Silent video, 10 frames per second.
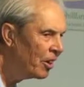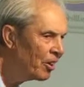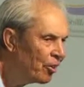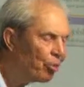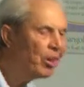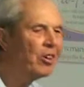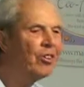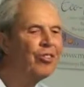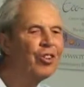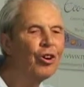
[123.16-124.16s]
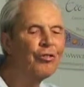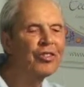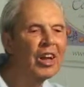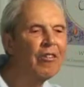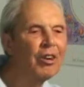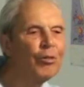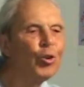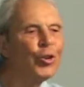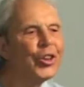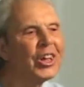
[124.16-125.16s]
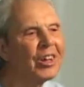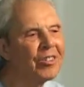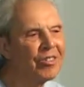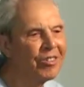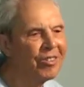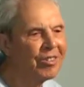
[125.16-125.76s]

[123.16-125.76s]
treated as the offscouring of all things.